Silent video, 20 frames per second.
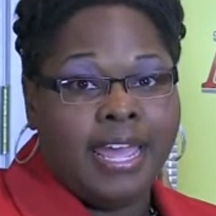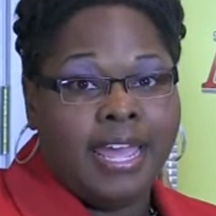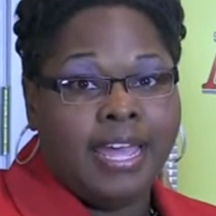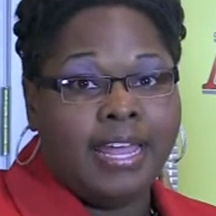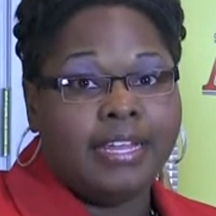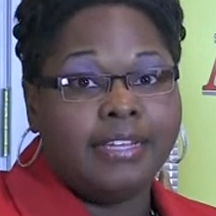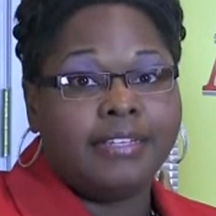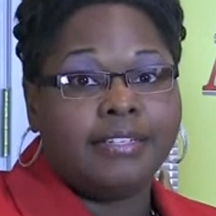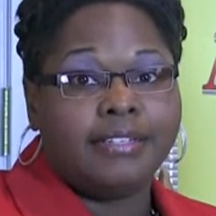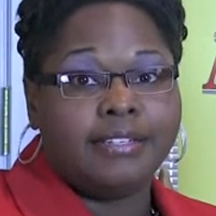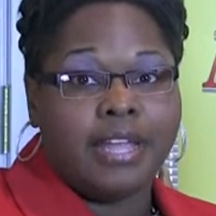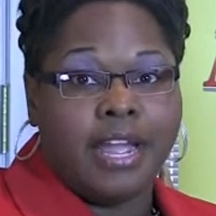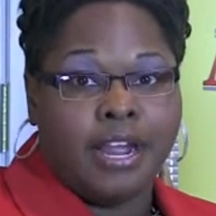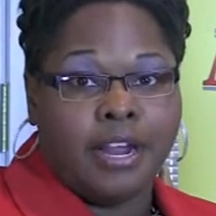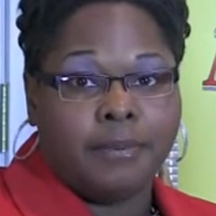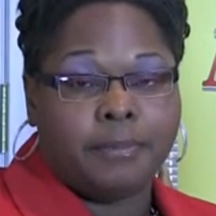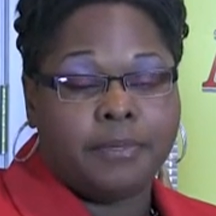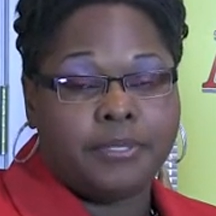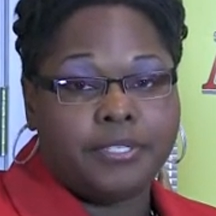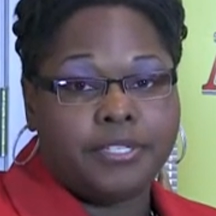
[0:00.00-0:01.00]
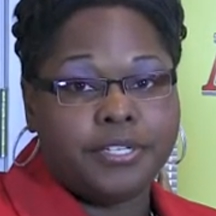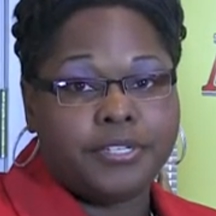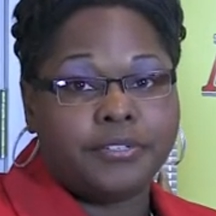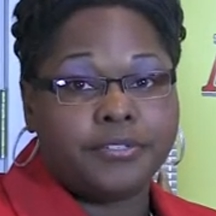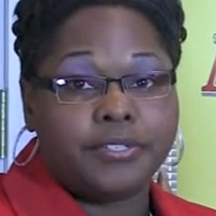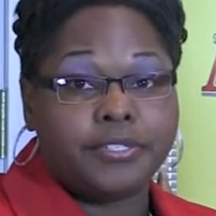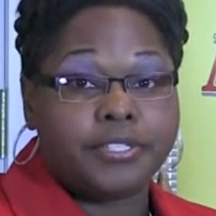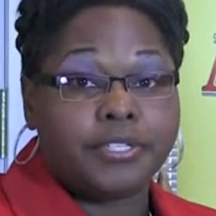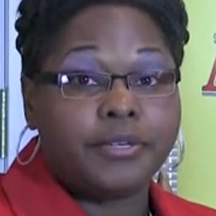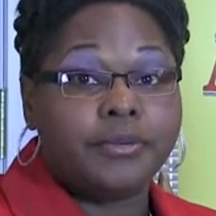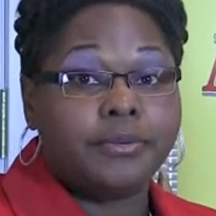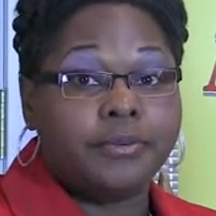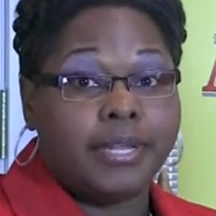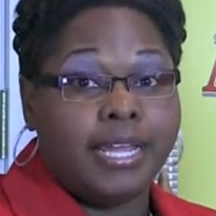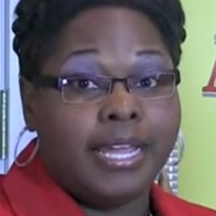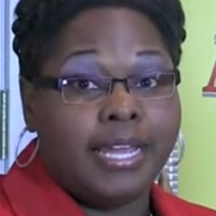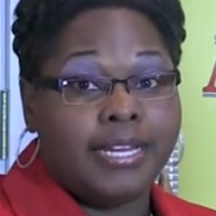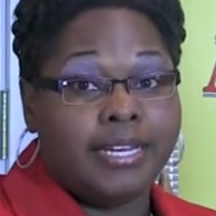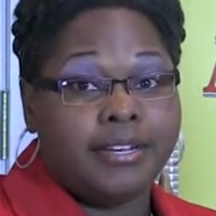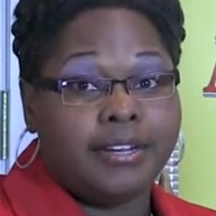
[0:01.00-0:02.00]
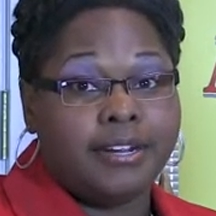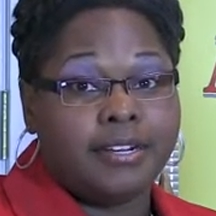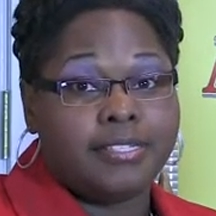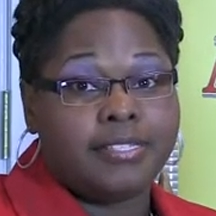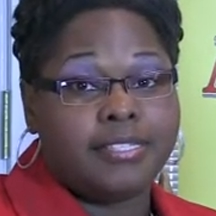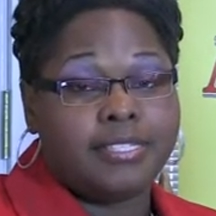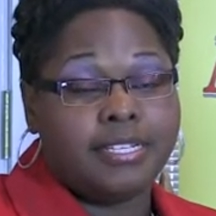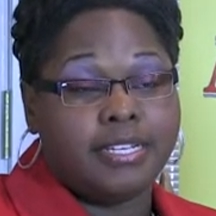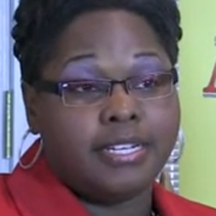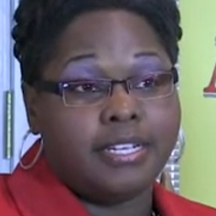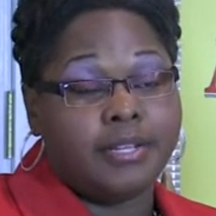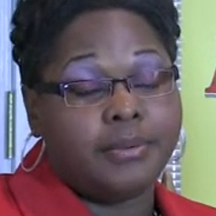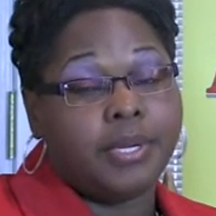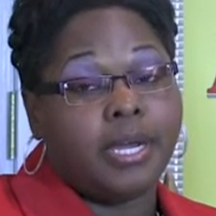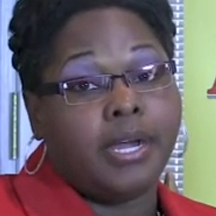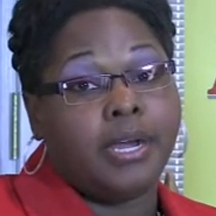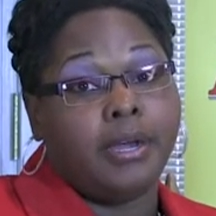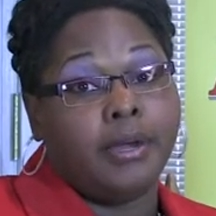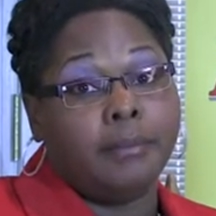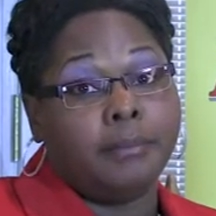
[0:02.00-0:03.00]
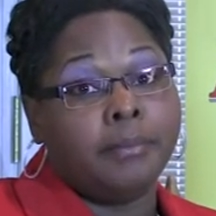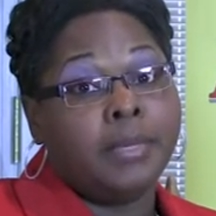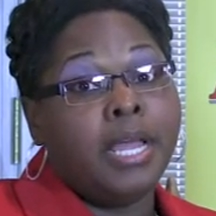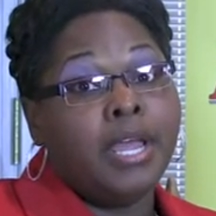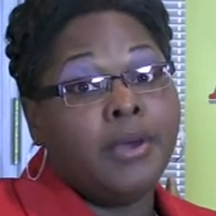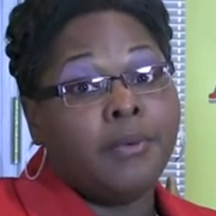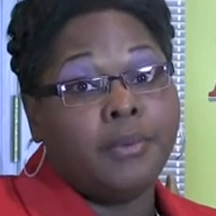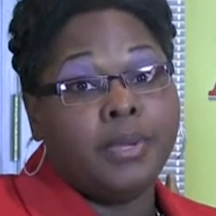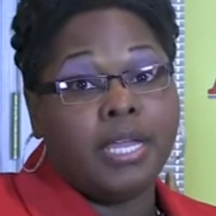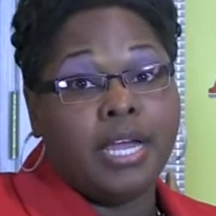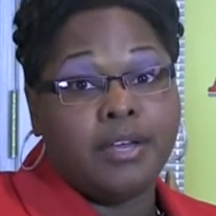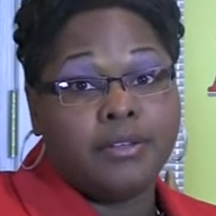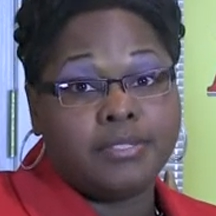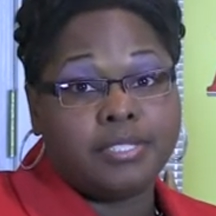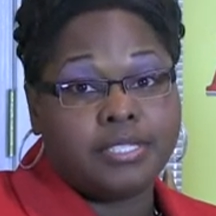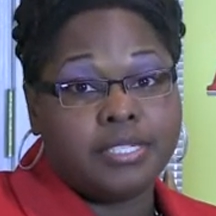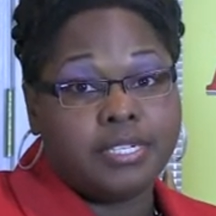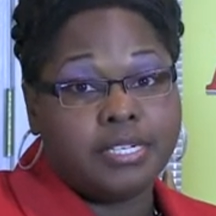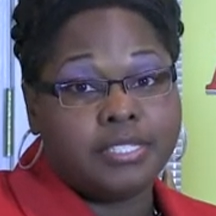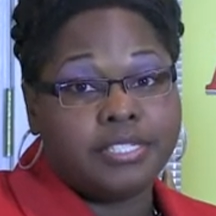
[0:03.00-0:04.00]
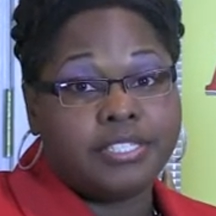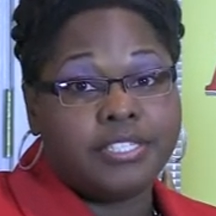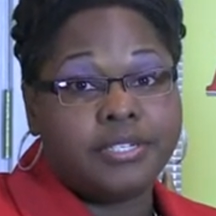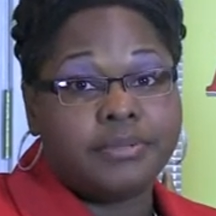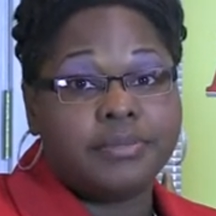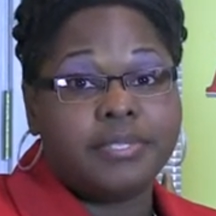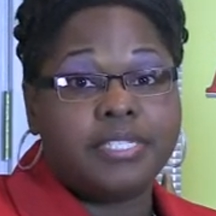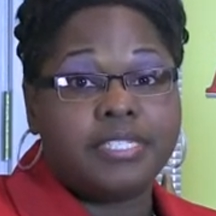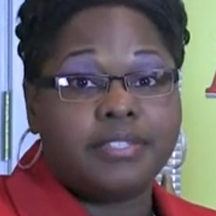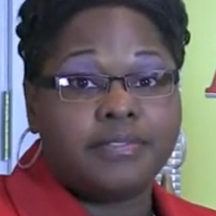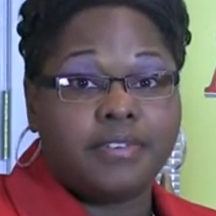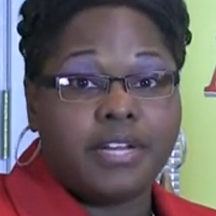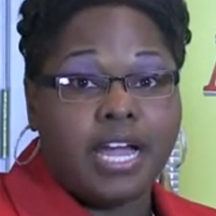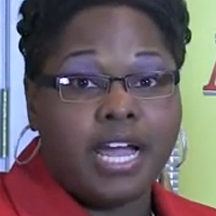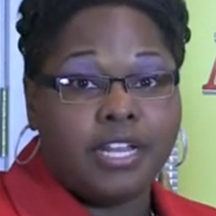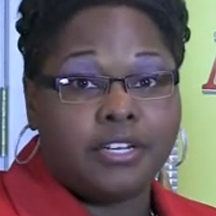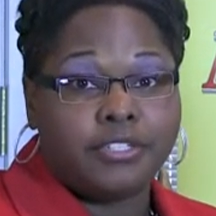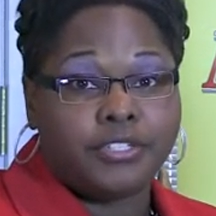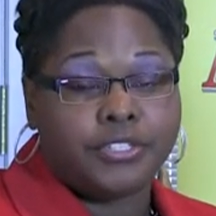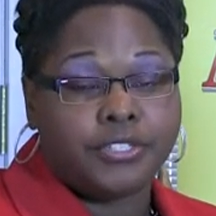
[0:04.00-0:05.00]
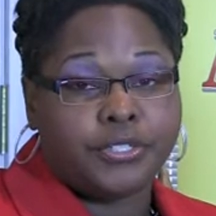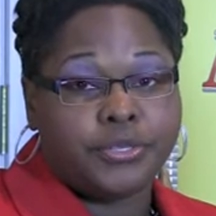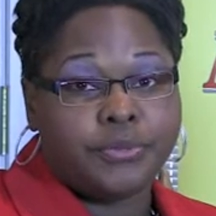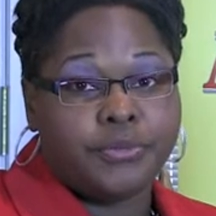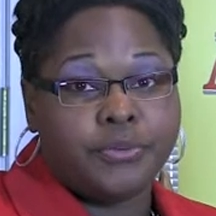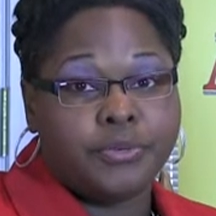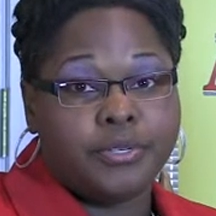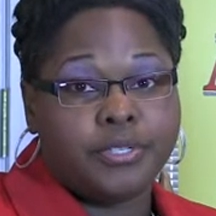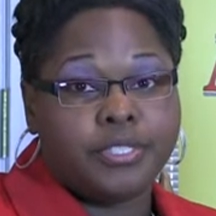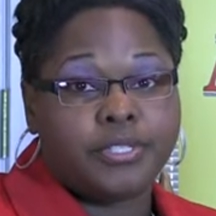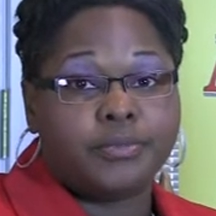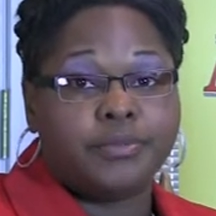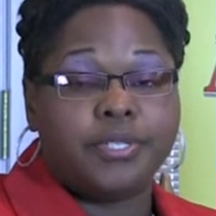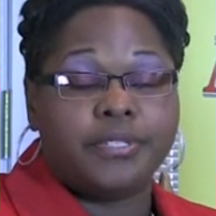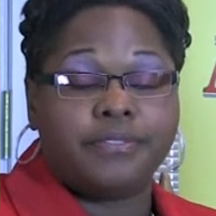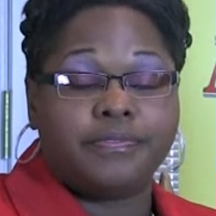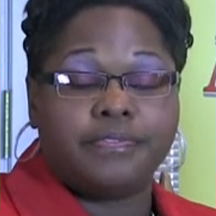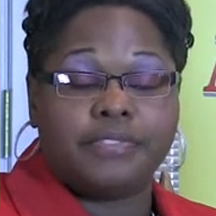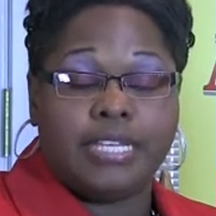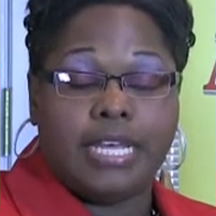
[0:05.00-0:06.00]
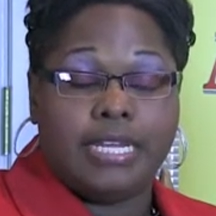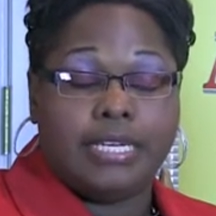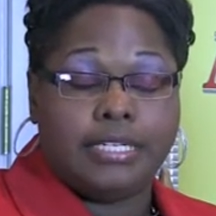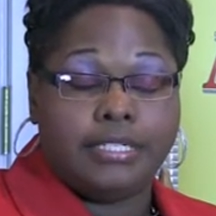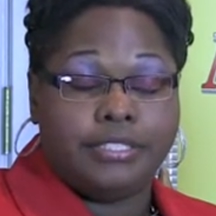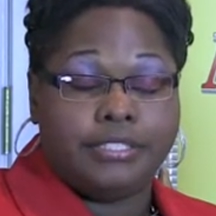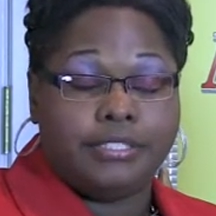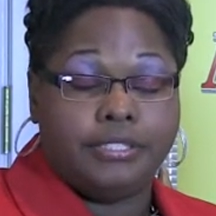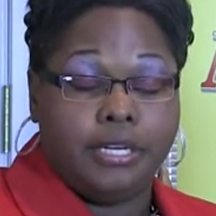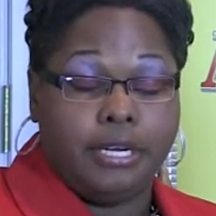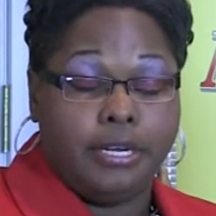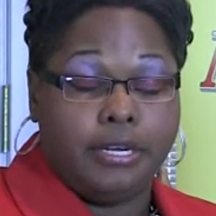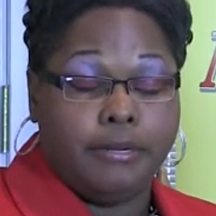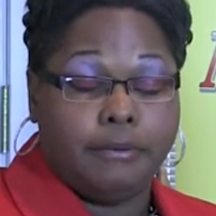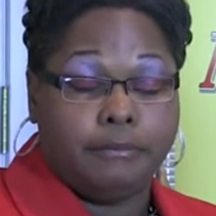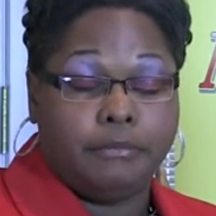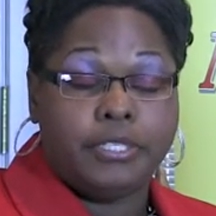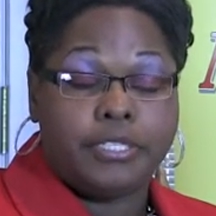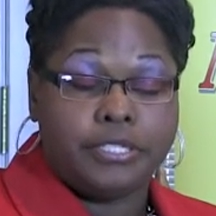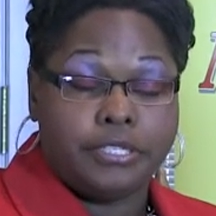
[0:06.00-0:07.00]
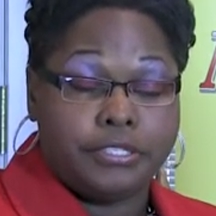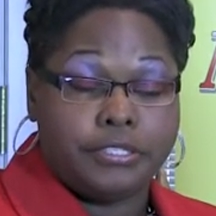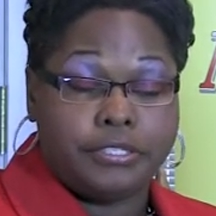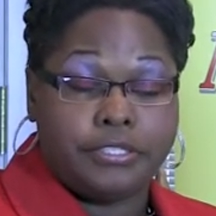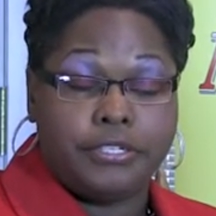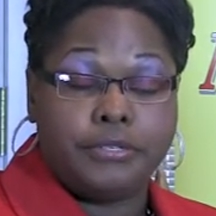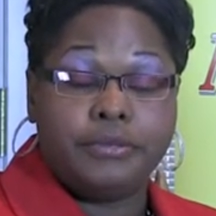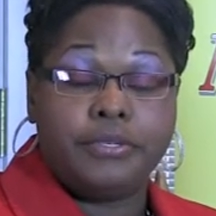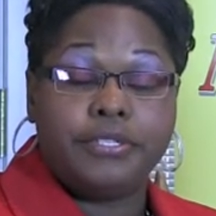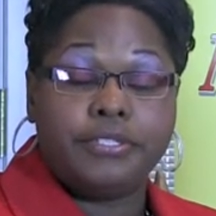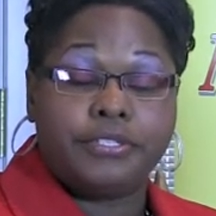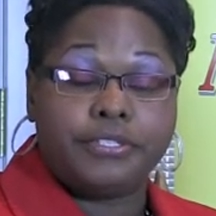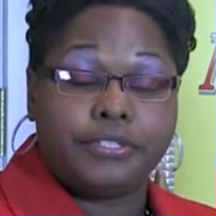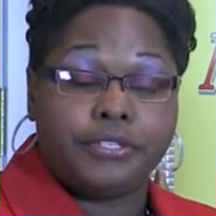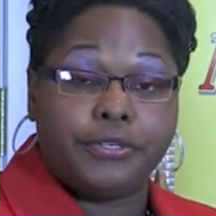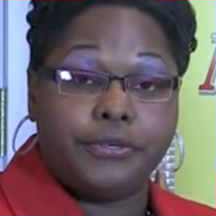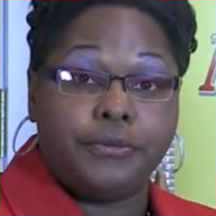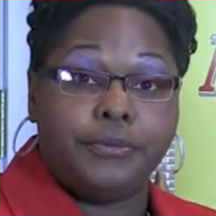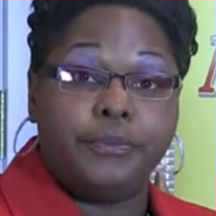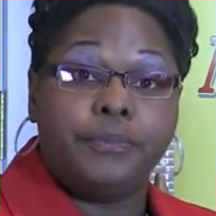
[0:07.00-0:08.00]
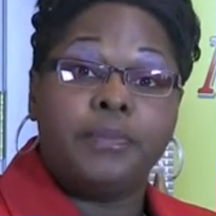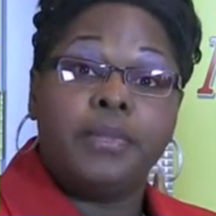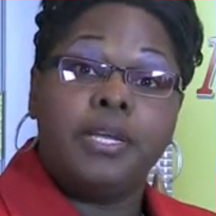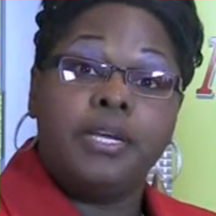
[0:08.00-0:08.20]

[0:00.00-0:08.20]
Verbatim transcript: at our particular school and in our city. Um, we hosted a series of college tours. We've taken, um, we took students to